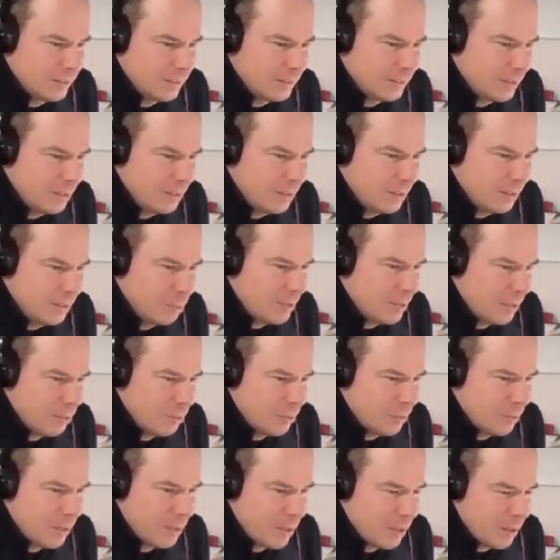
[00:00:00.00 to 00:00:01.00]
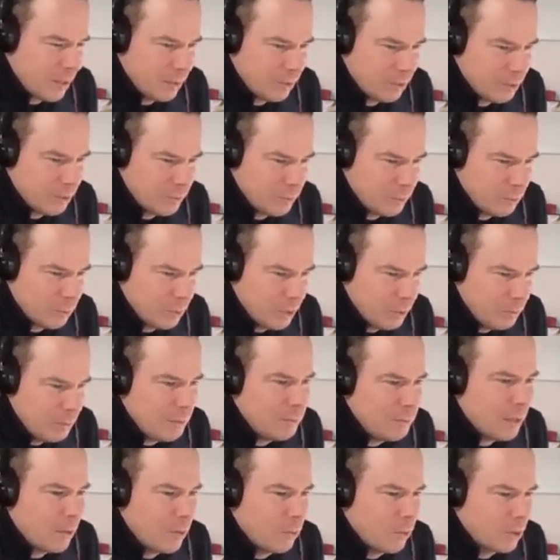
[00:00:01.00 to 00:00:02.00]
You might say, what do you
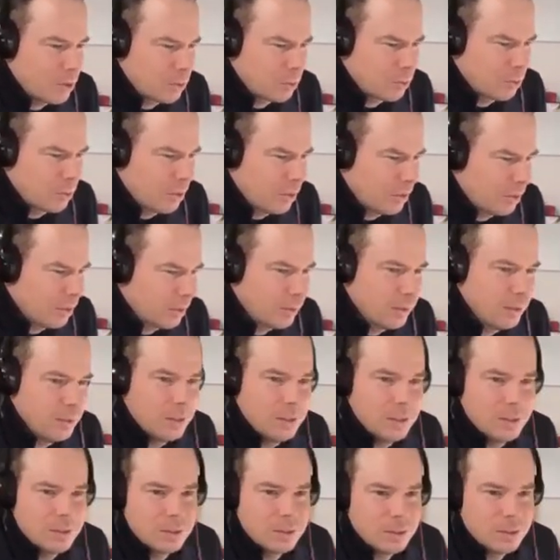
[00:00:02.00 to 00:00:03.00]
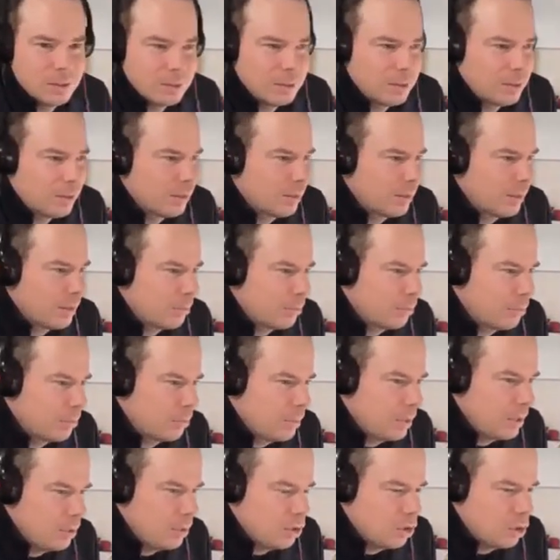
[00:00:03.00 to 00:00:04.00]
mean by what's wrong? So let
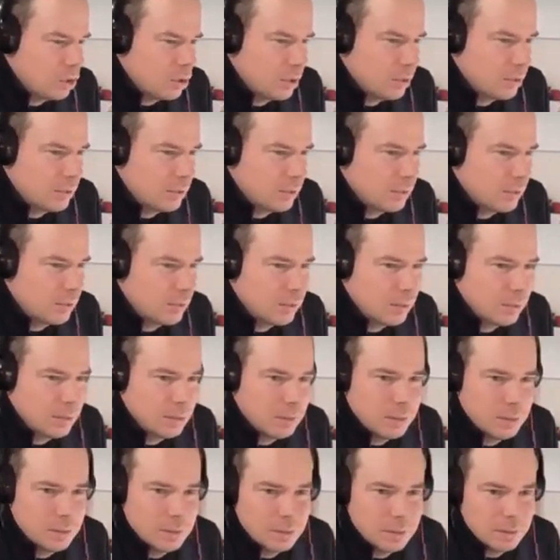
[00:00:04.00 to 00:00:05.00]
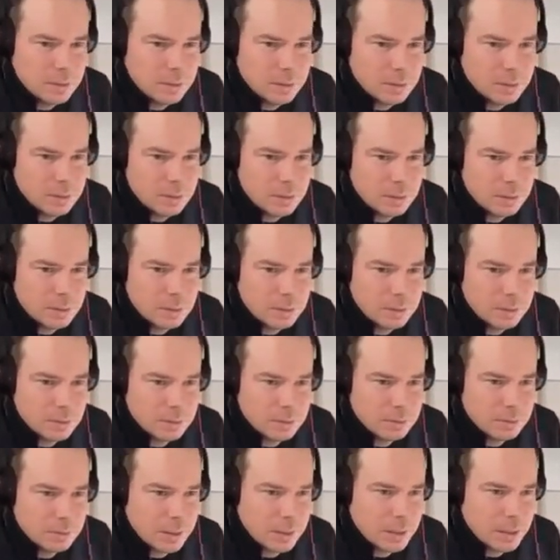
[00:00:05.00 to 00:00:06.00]
me just
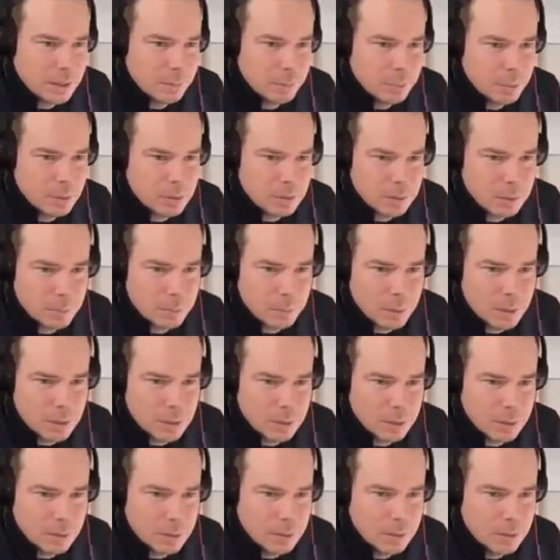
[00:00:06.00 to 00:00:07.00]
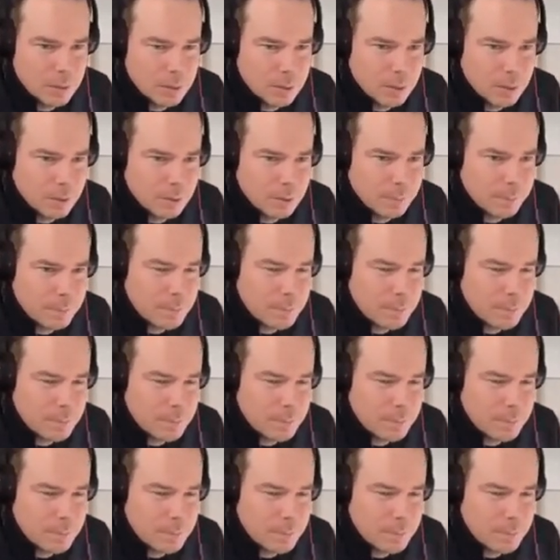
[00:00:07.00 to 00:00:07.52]
grab something here.